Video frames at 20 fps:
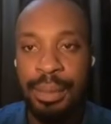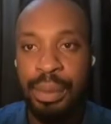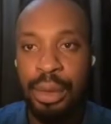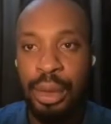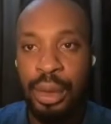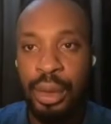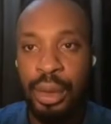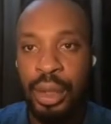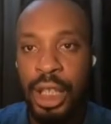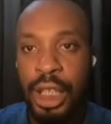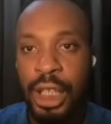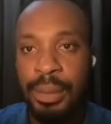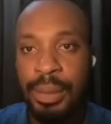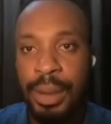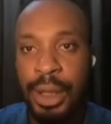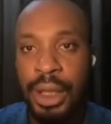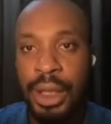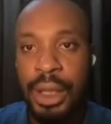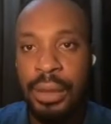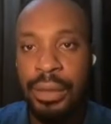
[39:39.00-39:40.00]
protocol,
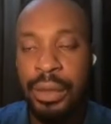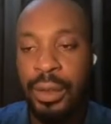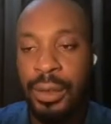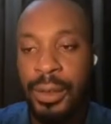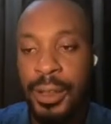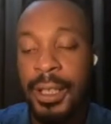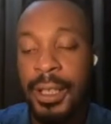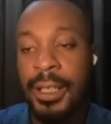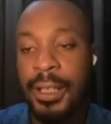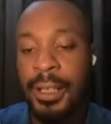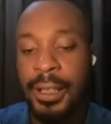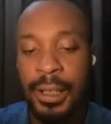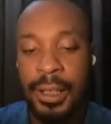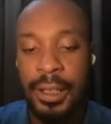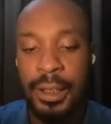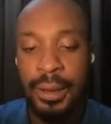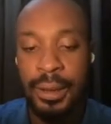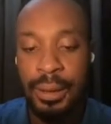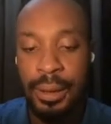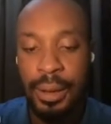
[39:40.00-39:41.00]
especially if you're
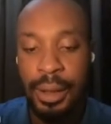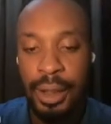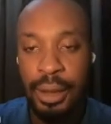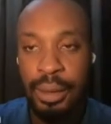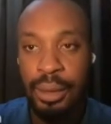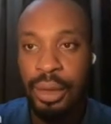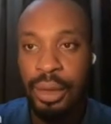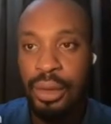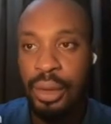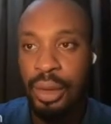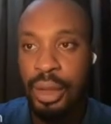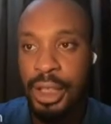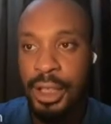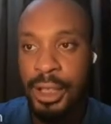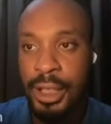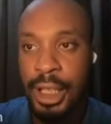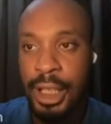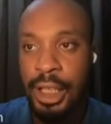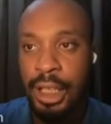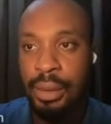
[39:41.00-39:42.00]
technical, you want to
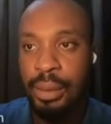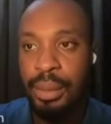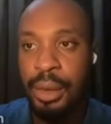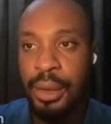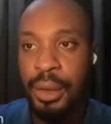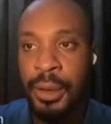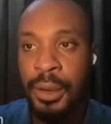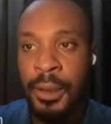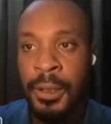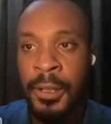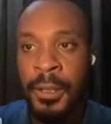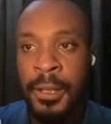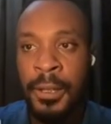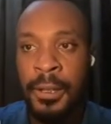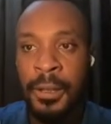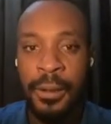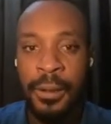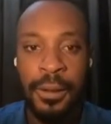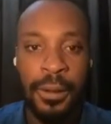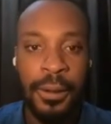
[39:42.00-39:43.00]
understand it more,
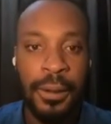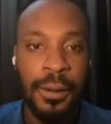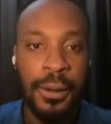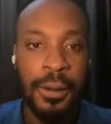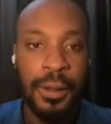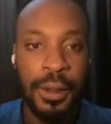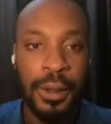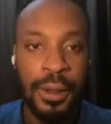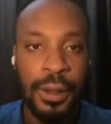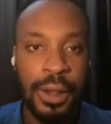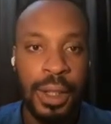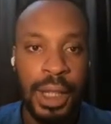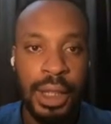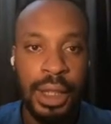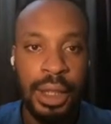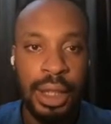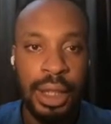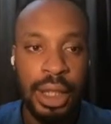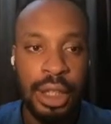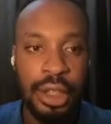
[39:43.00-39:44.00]
or you're not
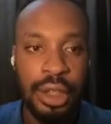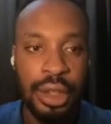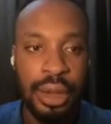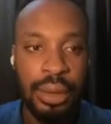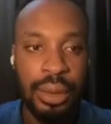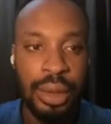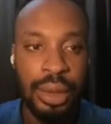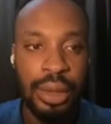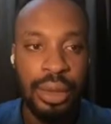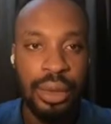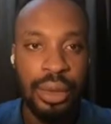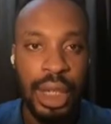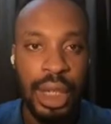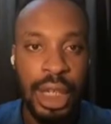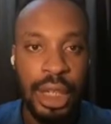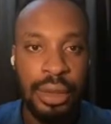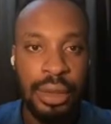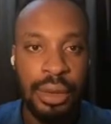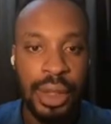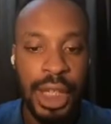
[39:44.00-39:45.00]
technical, you just want to know
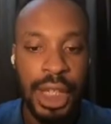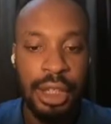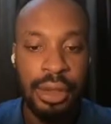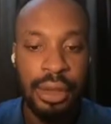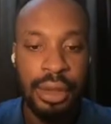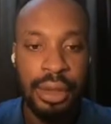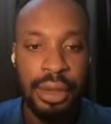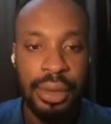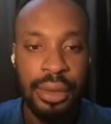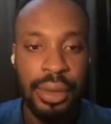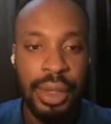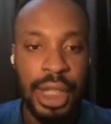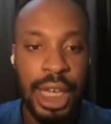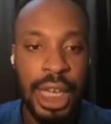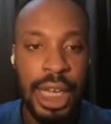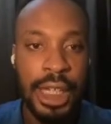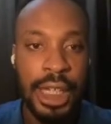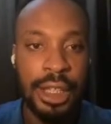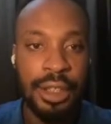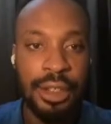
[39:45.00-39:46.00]
how to get used to it.
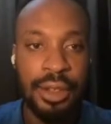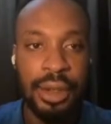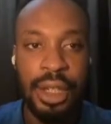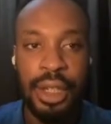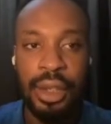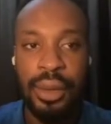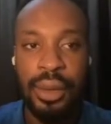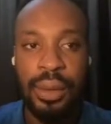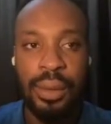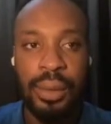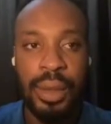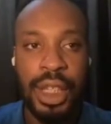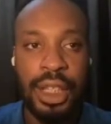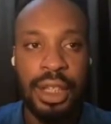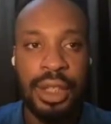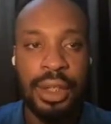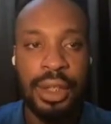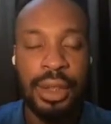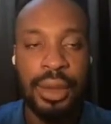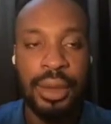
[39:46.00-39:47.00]
I enjoy
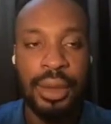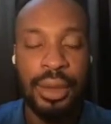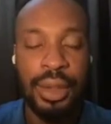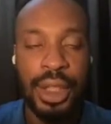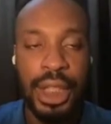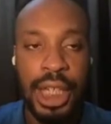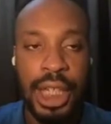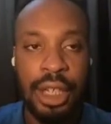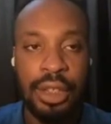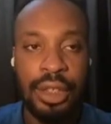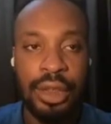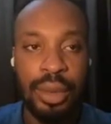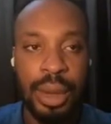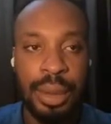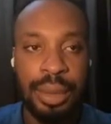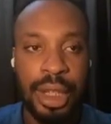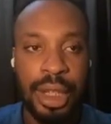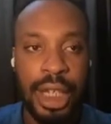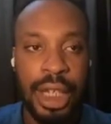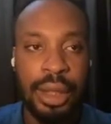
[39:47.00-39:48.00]
you check out this
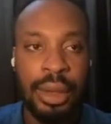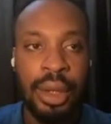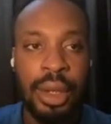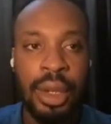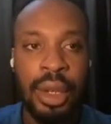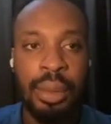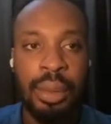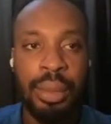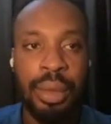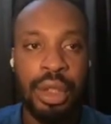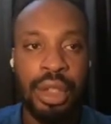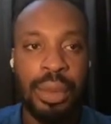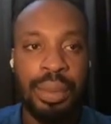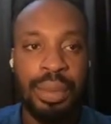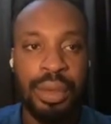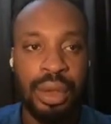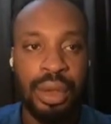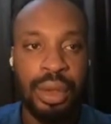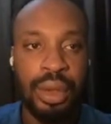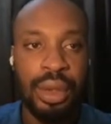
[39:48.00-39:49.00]
website,
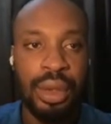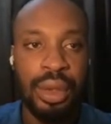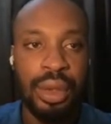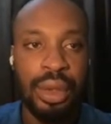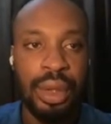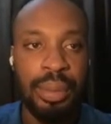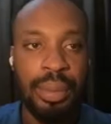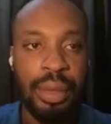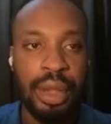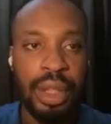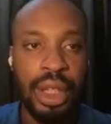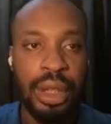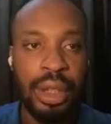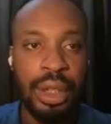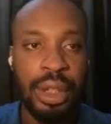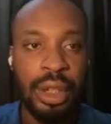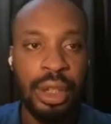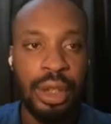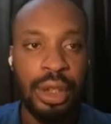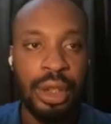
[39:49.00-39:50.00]

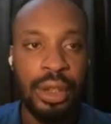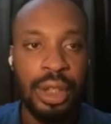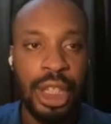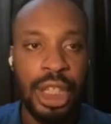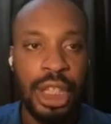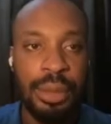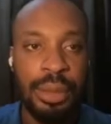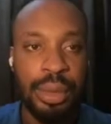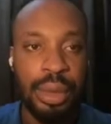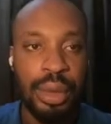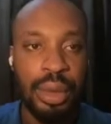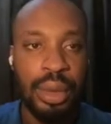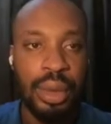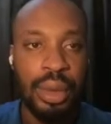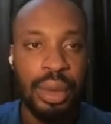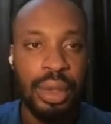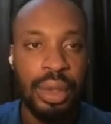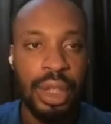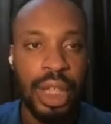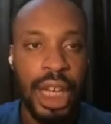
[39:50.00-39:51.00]
model context
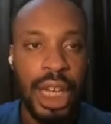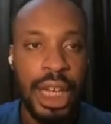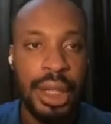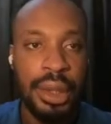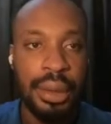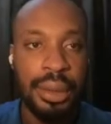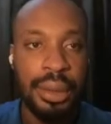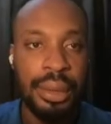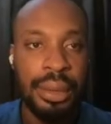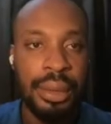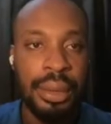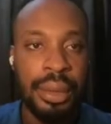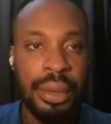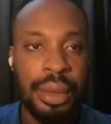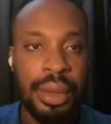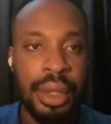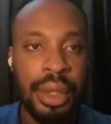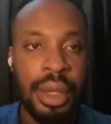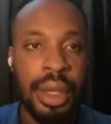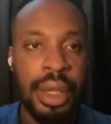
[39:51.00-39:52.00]
protocol.io.
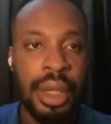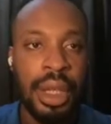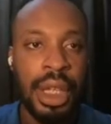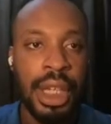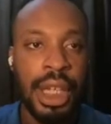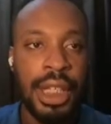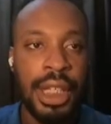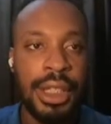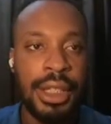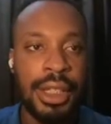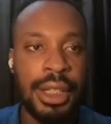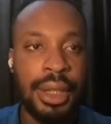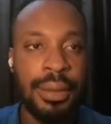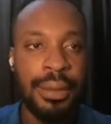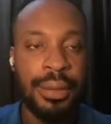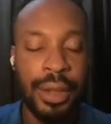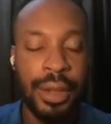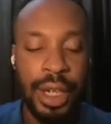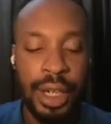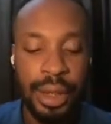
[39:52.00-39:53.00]
It's a
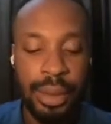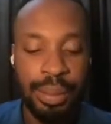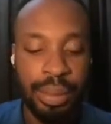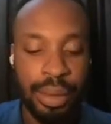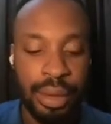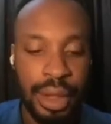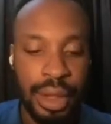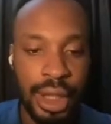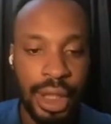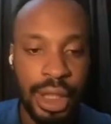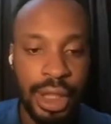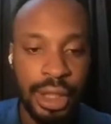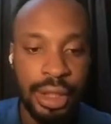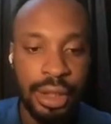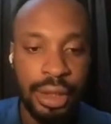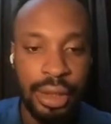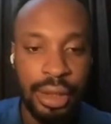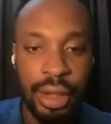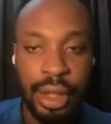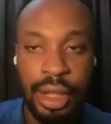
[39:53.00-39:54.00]
very
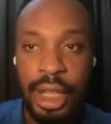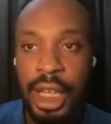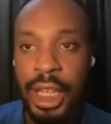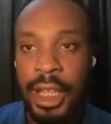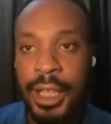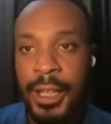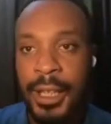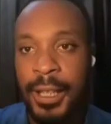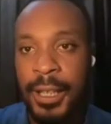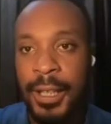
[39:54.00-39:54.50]
important like